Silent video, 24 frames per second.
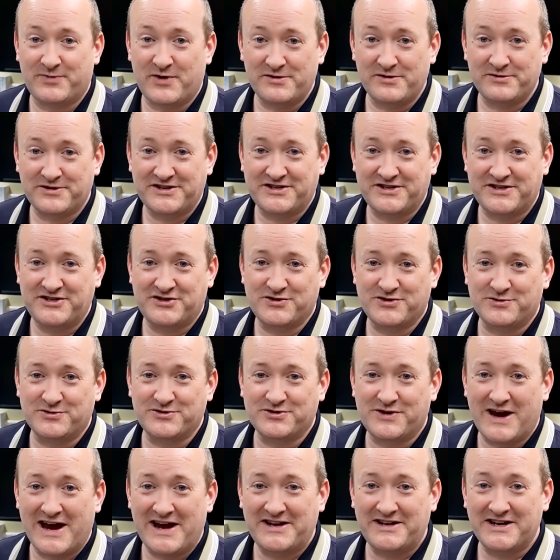process
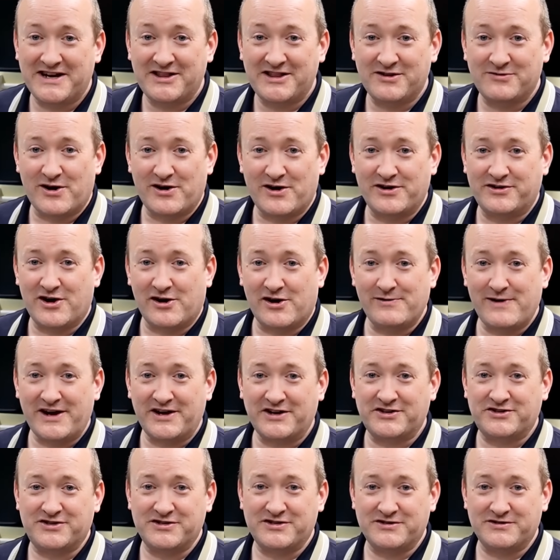ensures you're heading in the right
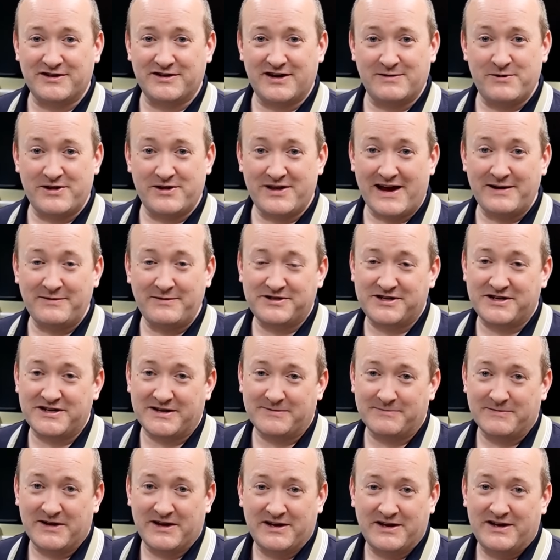direction, and without
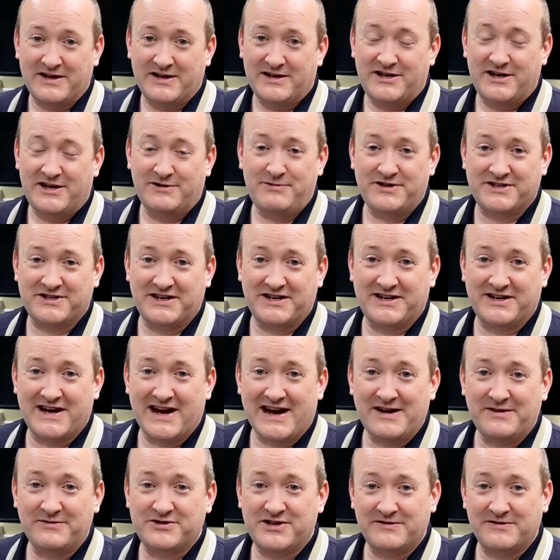it, you're risking
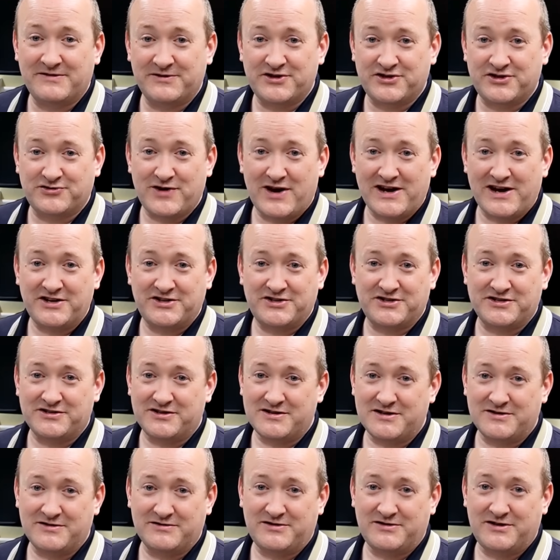counting frustration
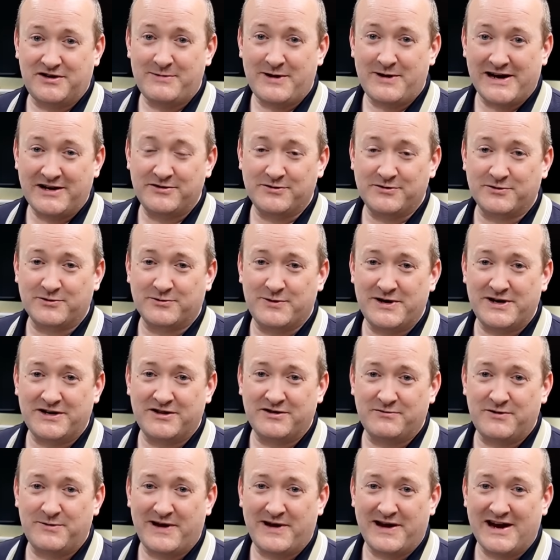and you may end up quitting
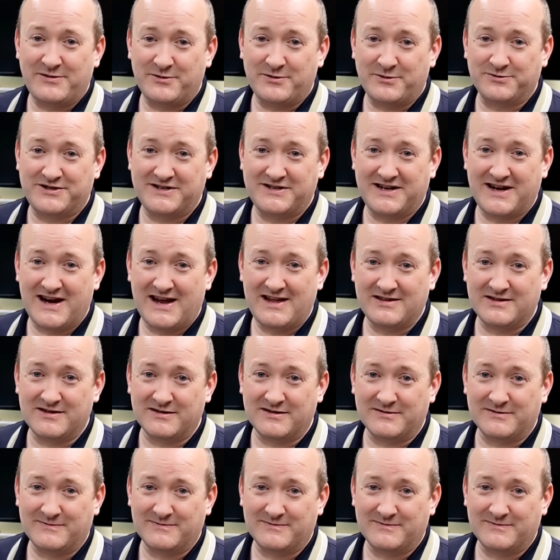the repair altogether.